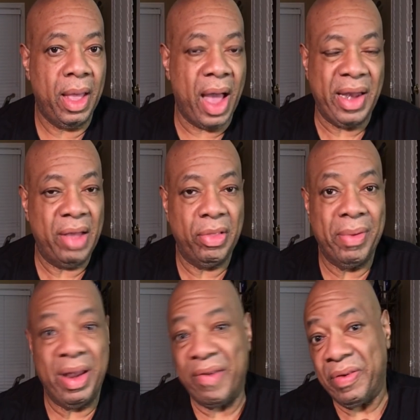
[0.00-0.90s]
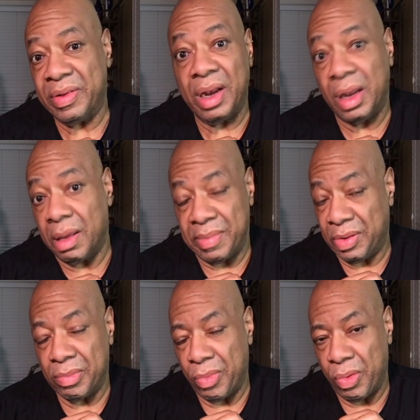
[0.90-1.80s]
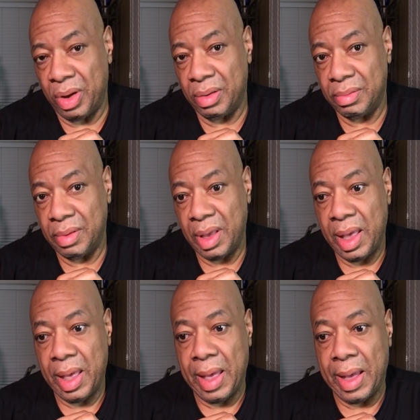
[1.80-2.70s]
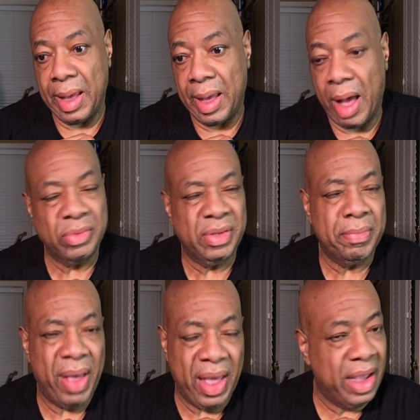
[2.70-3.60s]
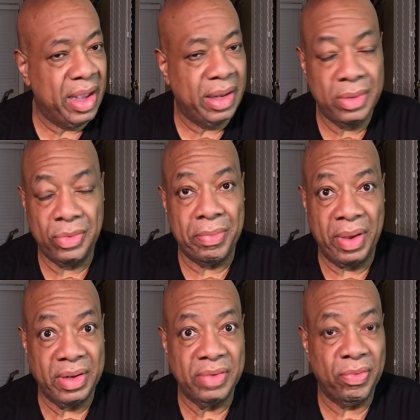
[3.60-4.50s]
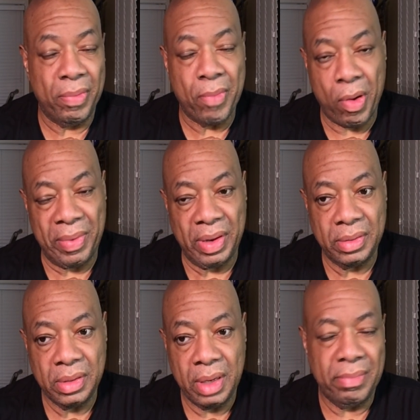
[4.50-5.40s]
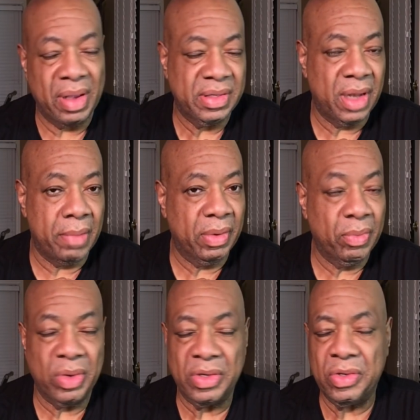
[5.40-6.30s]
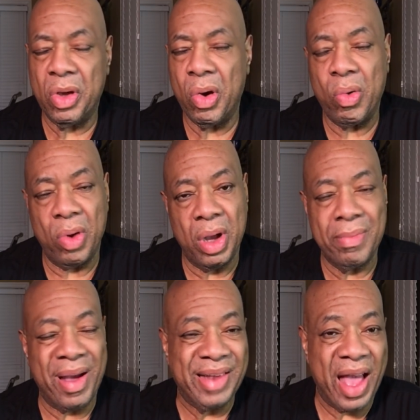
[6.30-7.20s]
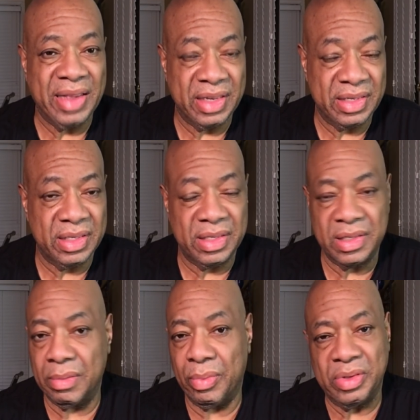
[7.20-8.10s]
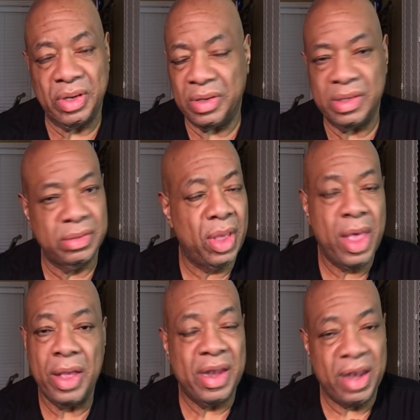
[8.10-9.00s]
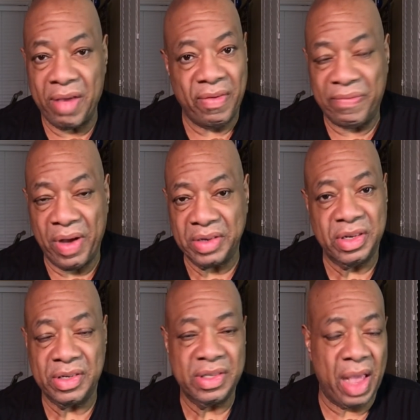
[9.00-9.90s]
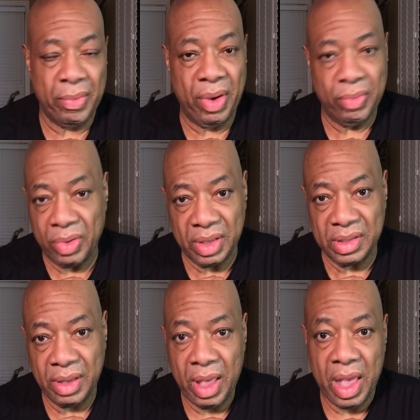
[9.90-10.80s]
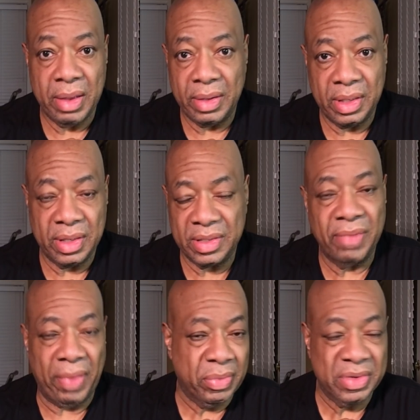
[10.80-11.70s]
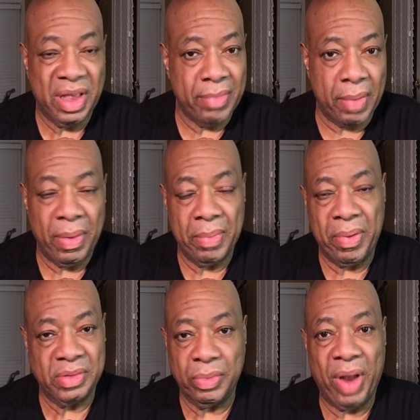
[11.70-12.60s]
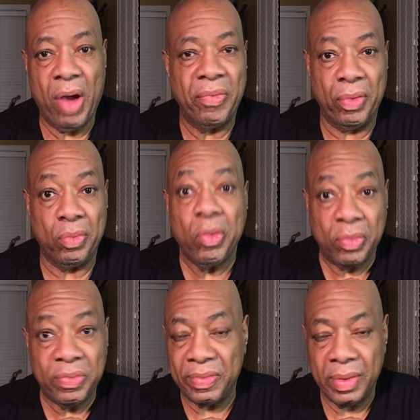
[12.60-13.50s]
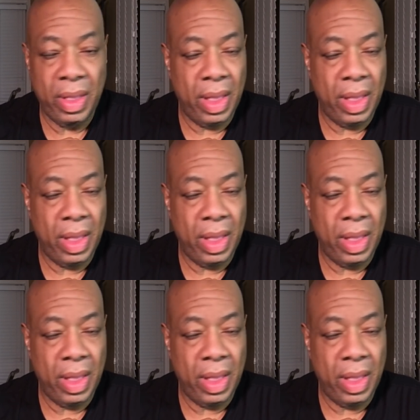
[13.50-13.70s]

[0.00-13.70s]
I didn't have nobody I felt that loved me no more. I was in pain, tremendous for a moment. My stomach was tore up. My digestive system was just never functioned the same way it was. The stuff they was giving, my blood pressure went off the roof.